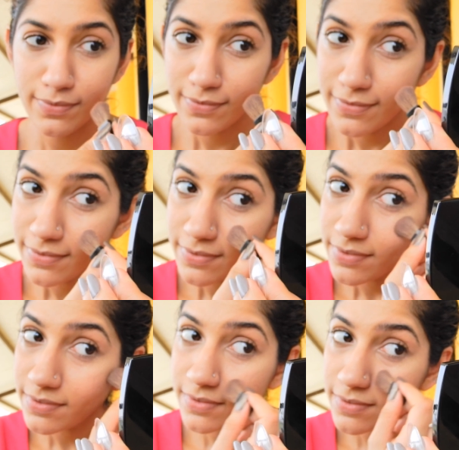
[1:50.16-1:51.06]
Chanel
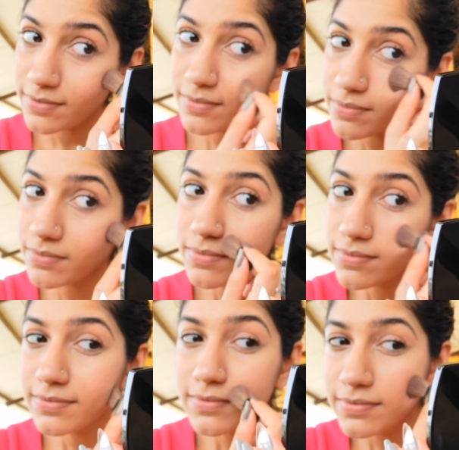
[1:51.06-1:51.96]
blush which
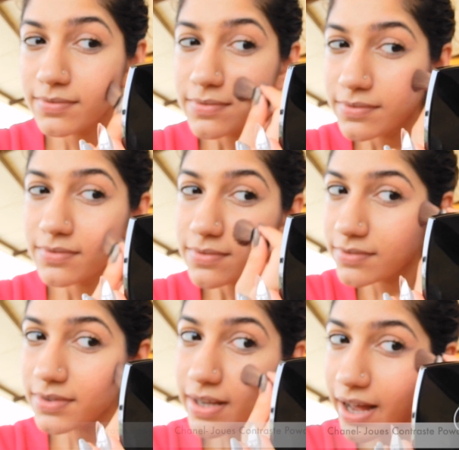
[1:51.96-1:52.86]
is peachy
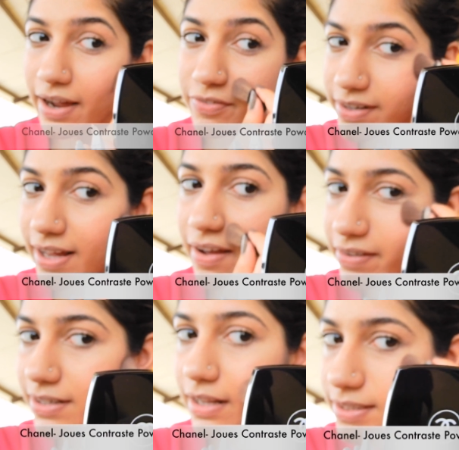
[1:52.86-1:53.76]
pink and actually
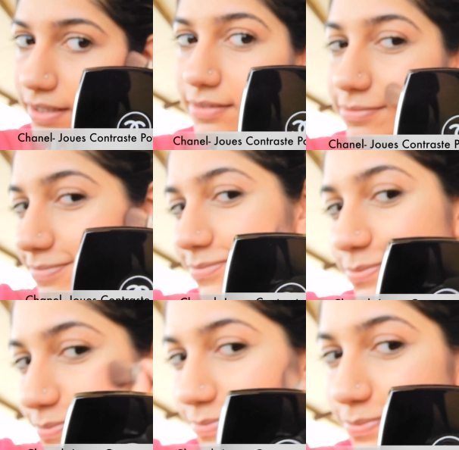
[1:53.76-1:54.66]
has a little bit of
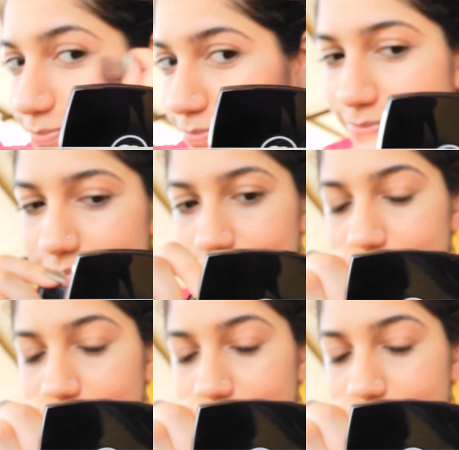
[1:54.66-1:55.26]
shimmer in it.